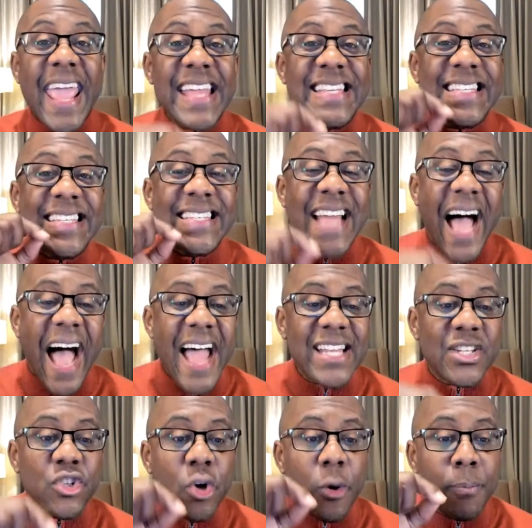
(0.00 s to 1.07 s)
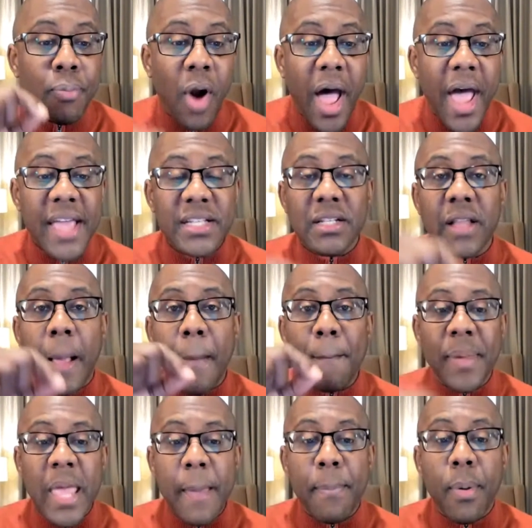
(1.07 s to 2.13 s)
it's not surprising that
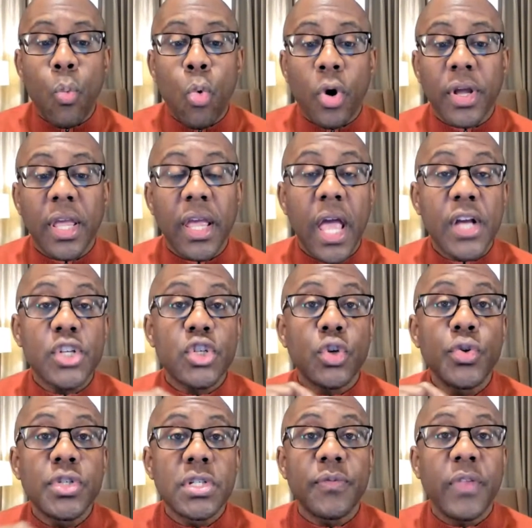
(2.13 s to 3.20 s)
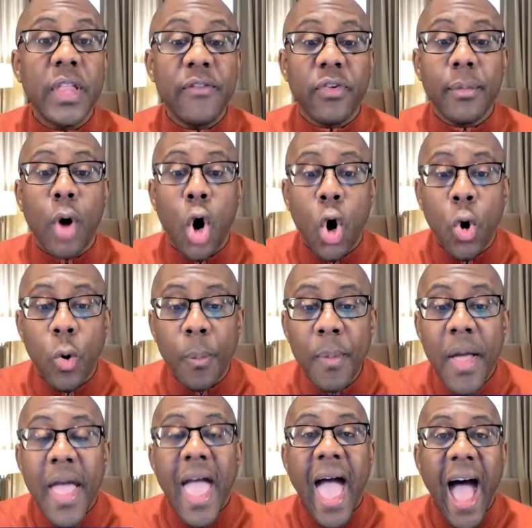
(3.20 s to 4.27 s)
people working exclusively from home
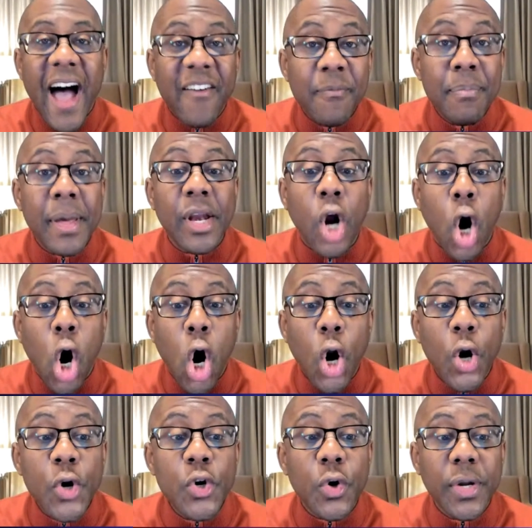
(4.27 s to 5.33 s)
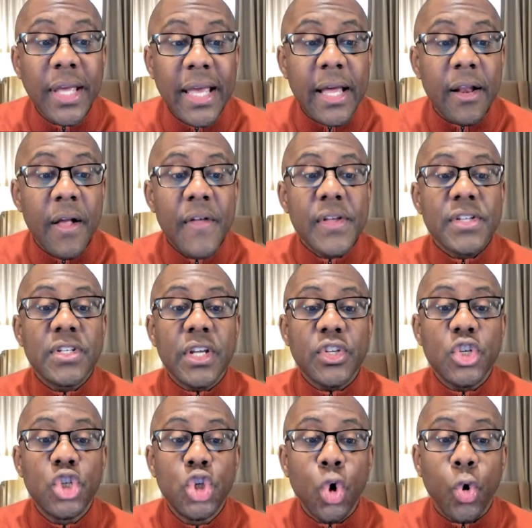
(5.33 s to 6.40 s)
have been harder hit,
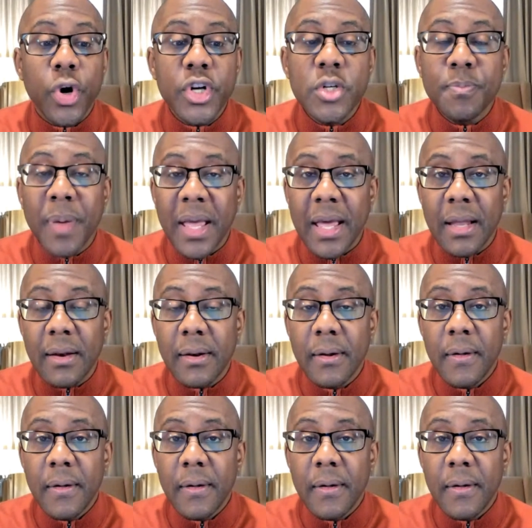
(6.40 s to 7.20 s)
says George Penn